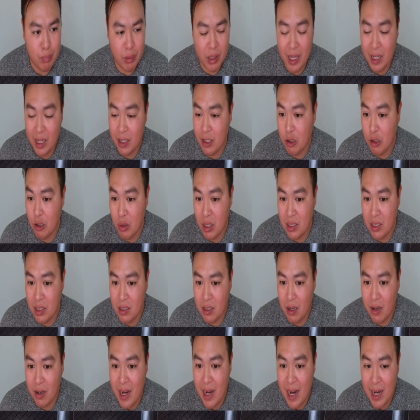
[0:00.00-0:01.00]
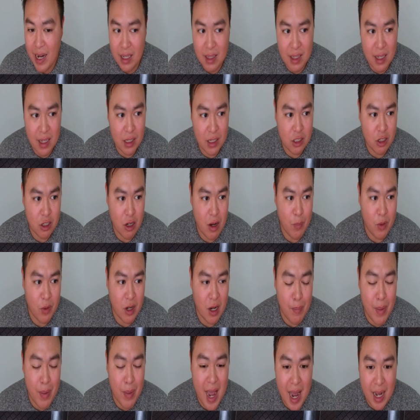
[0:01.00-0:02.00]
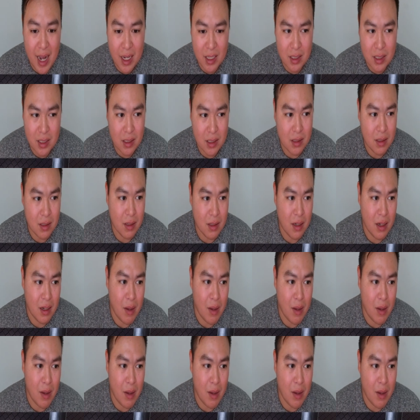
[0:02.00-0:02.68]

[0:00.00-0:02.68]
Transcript: play units on anything. So I'm going to pass.